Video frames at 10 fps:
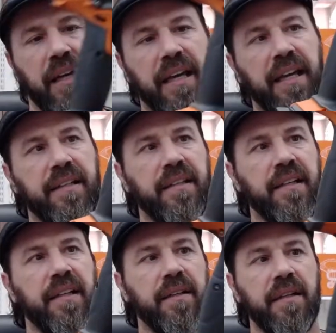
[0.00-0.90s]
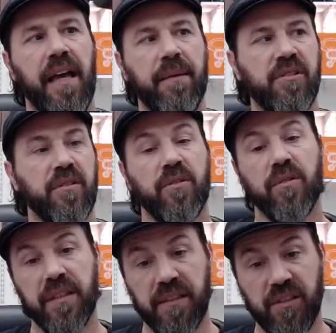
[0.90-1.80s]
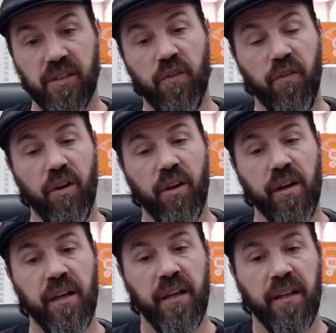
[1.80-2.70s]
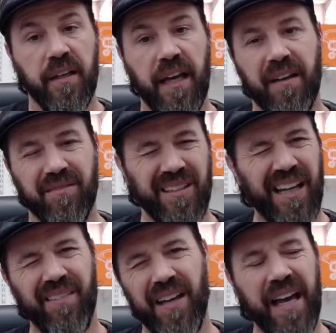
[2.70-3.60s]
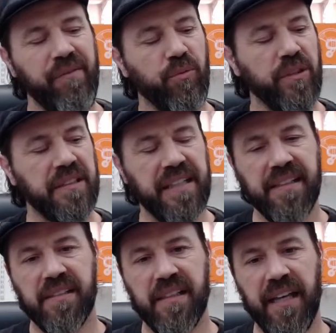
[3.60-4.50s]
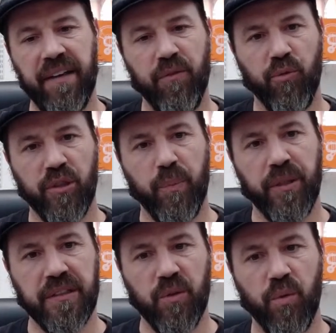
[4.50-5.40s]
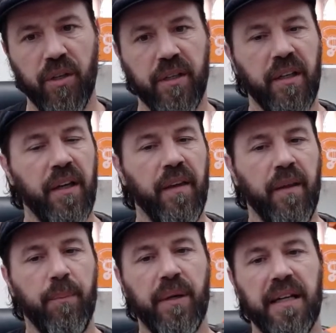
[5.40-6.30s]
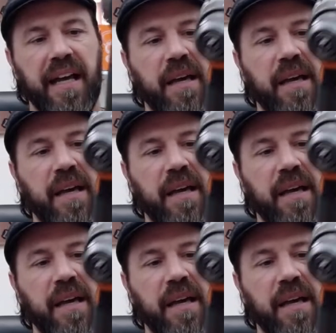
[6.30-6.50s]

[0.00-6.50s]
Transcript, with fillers: and uh, absolutely so far I, I haven't really tested it. I haven't really put it to work, but I